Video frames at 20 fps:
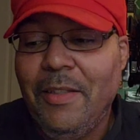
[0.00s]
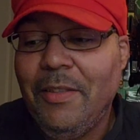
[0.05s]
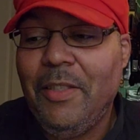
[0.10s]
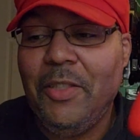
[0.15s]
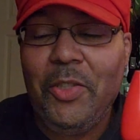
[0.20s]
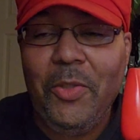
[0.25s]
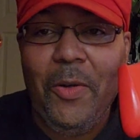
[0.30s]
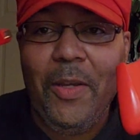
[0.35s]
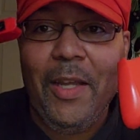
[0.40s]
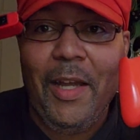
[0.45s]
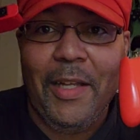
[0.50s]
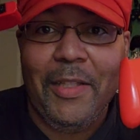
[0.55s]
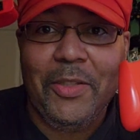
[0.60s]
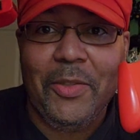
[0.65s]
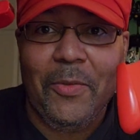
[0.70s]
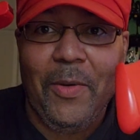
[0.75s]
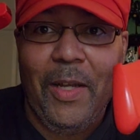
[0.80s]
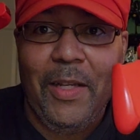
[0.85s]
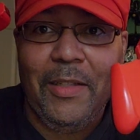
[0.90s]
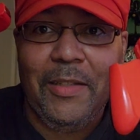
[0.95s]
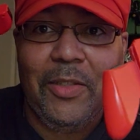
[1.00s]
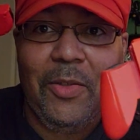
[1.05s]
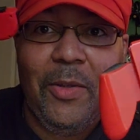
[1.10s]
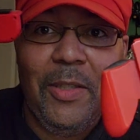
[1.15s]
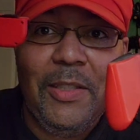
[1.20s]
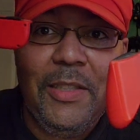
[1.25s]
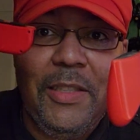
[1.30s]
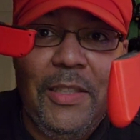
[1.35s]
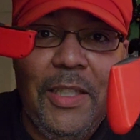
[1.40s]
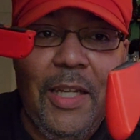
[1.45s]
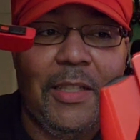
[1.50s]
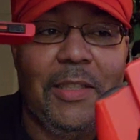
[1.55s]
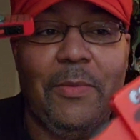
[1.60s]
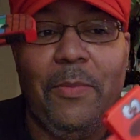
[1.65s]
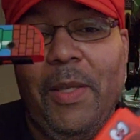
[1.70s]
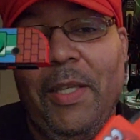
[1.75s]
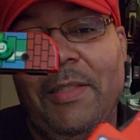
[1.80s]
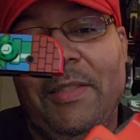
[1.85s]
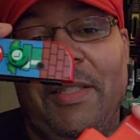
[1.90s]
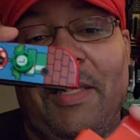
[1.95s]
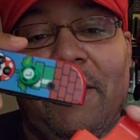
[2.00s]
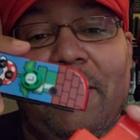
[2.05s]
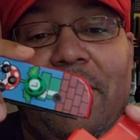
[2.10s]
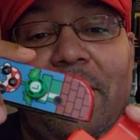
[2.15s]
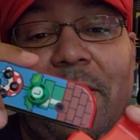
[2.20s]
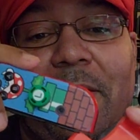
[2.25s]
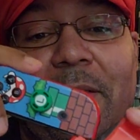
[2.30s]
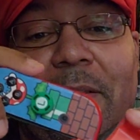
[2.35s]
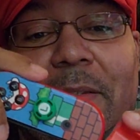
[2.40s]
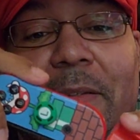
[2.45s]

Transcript: the Joy-Cons are red, so it just makes sense.